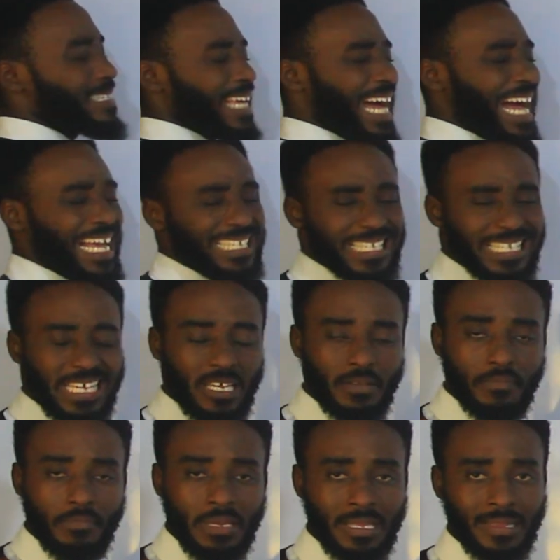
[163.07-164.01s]
asking
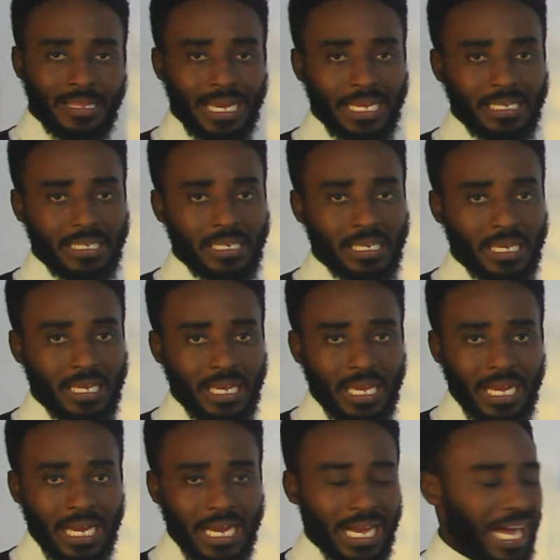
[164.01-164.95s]
me that
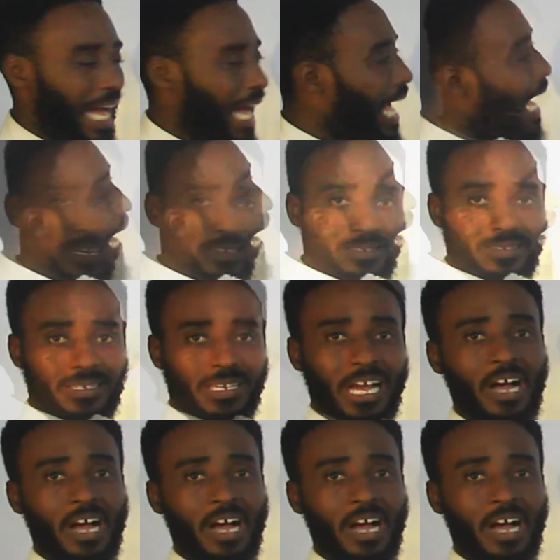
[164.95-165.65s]
how